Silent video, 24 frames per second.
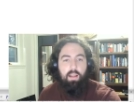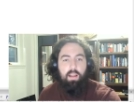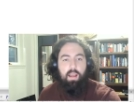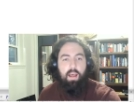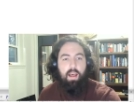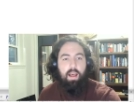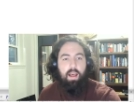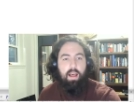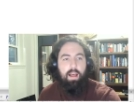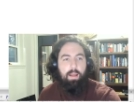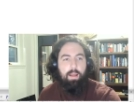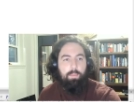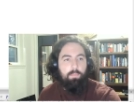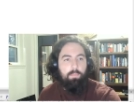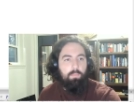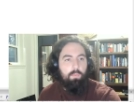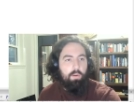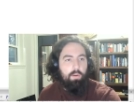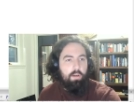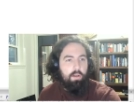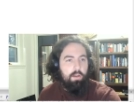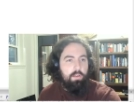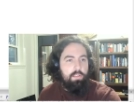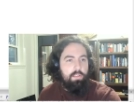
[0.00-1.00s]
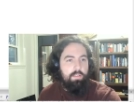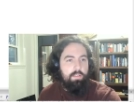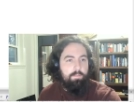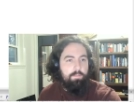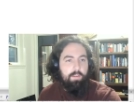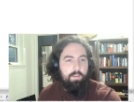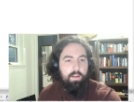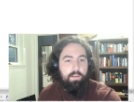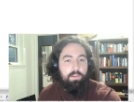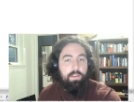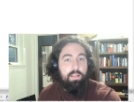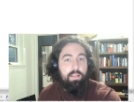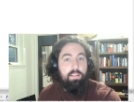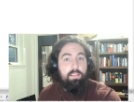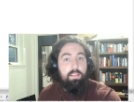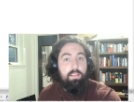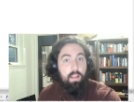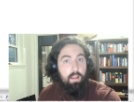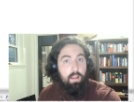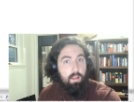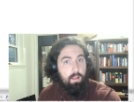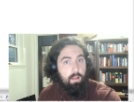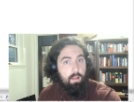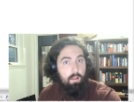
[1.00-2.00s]
recursive functions.
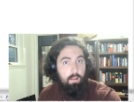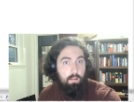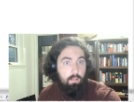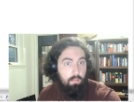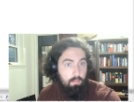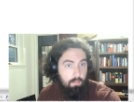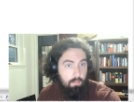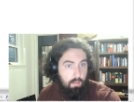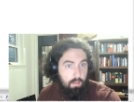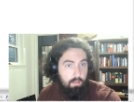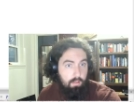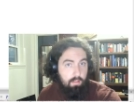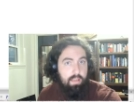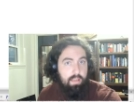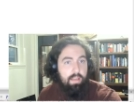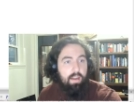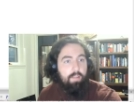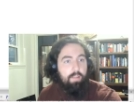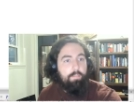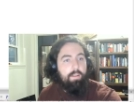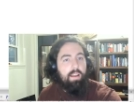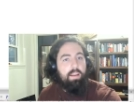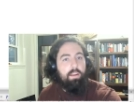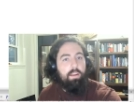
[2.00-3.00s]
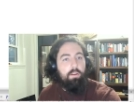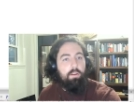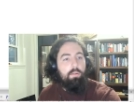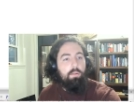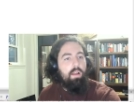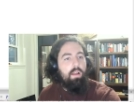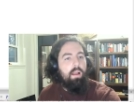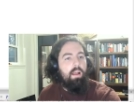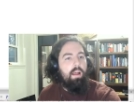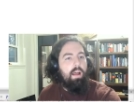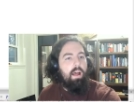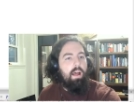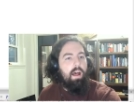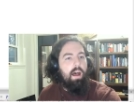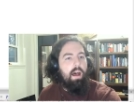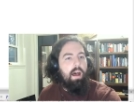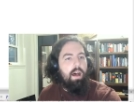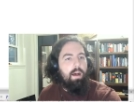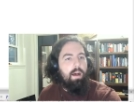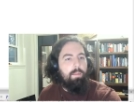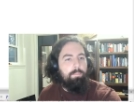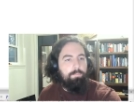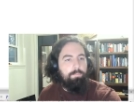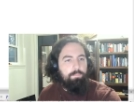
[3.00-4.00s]
Luckily enough, I do.
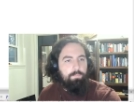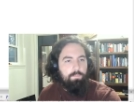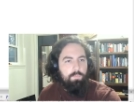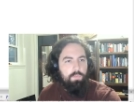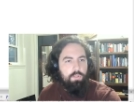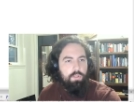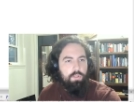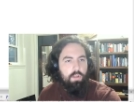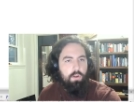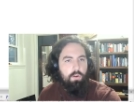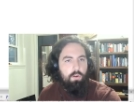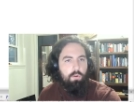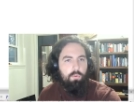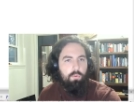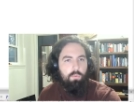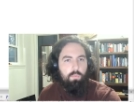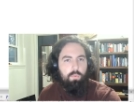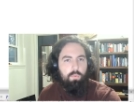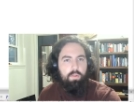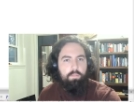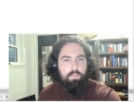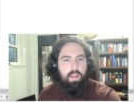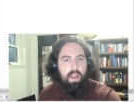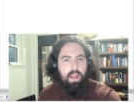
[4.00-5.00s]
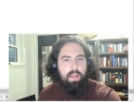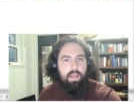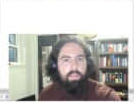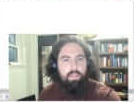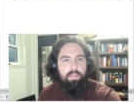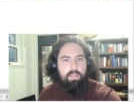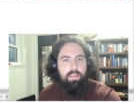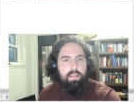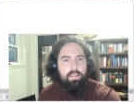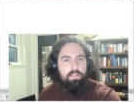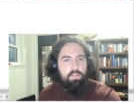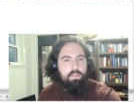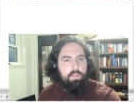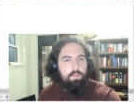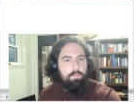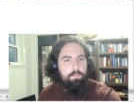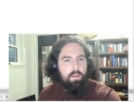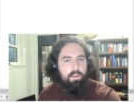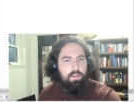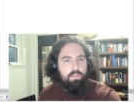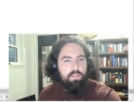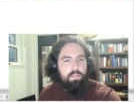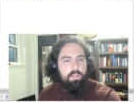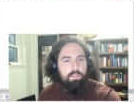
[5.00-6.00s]
So we've got these two
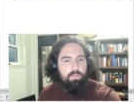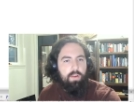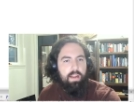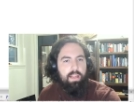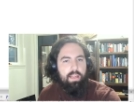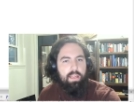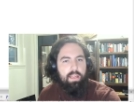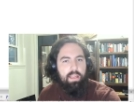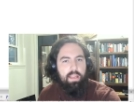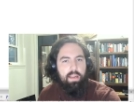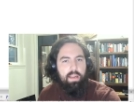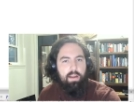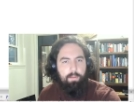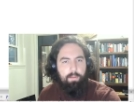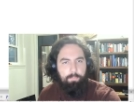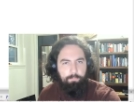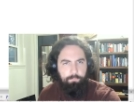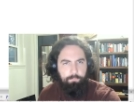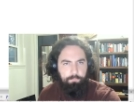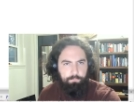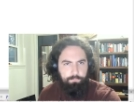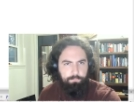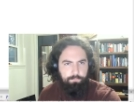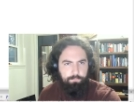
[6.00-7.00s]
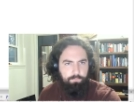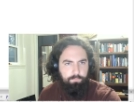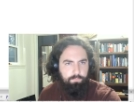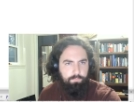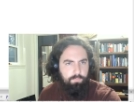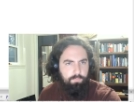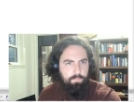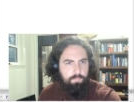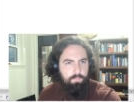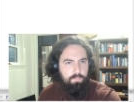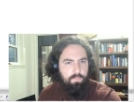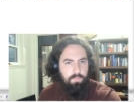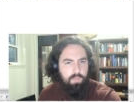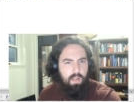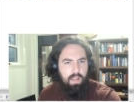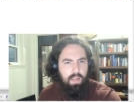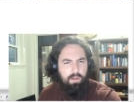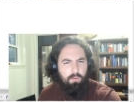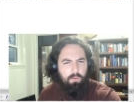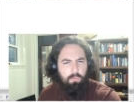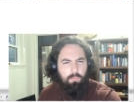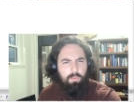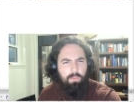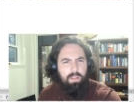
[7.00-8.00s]
functions right here. I
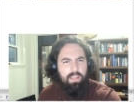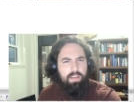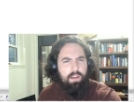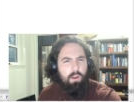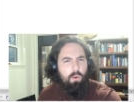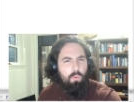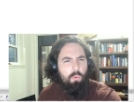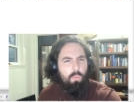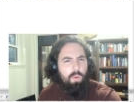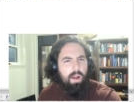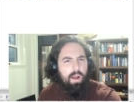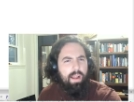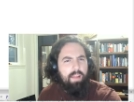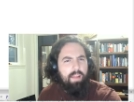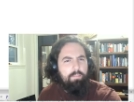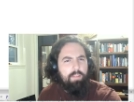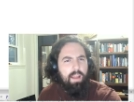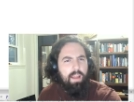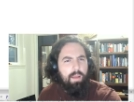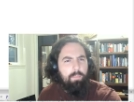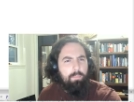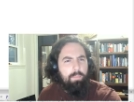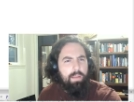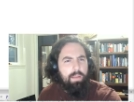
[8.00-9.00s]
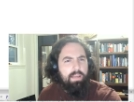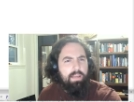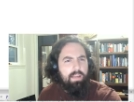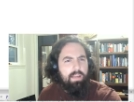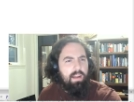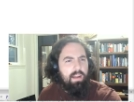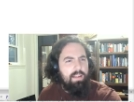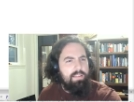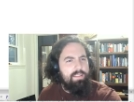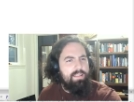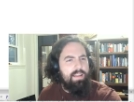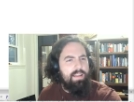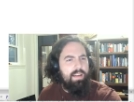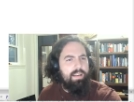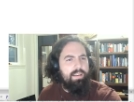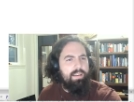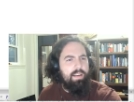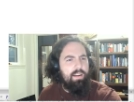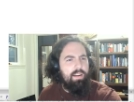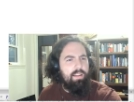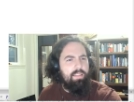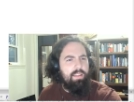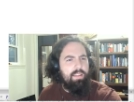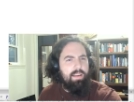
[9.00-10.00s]
don't really know why I've got big constant in
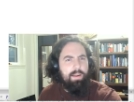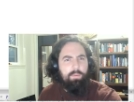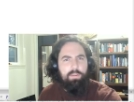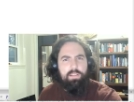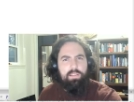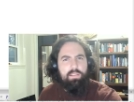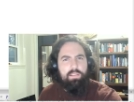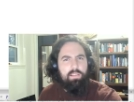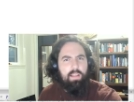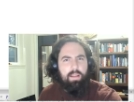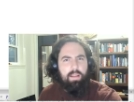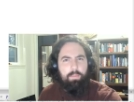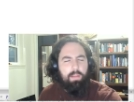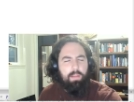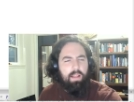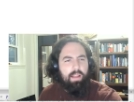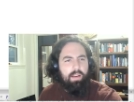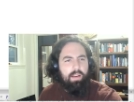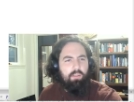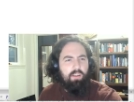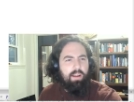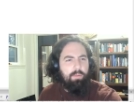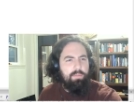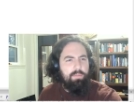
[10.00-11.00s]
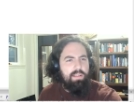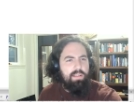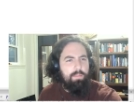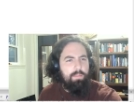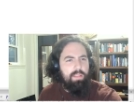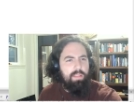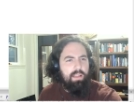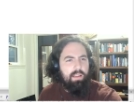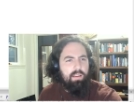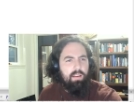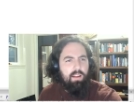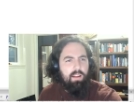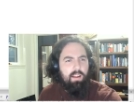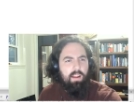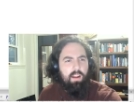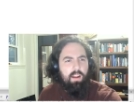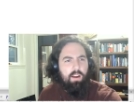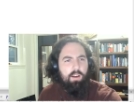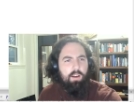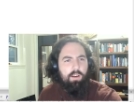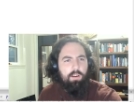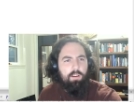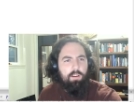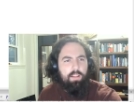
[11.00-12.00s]
here. I think I was like playing around with something
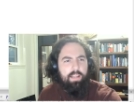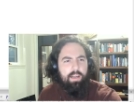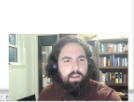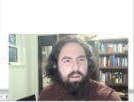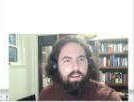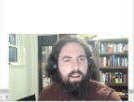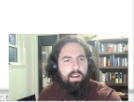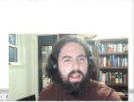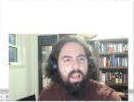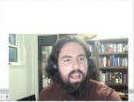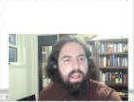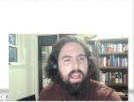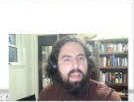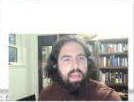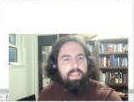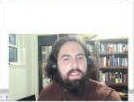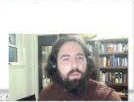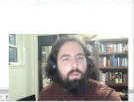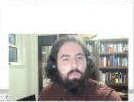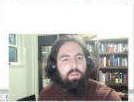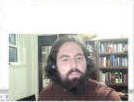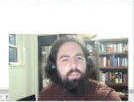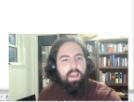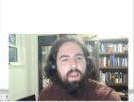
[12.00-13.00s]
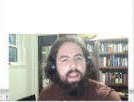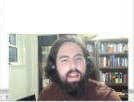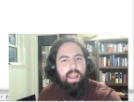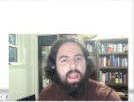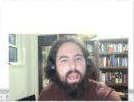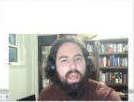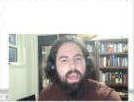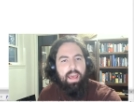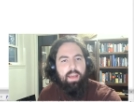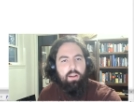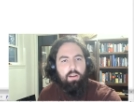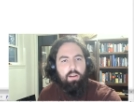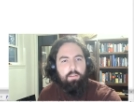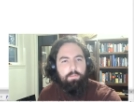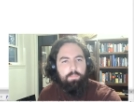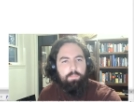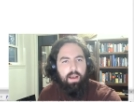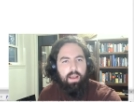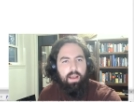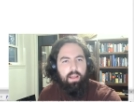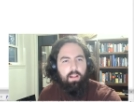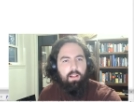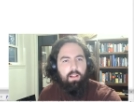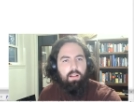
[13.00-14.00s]
earlier. And then we've got a header
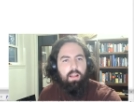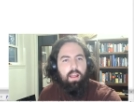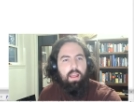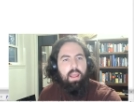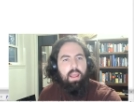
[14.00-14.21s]
file,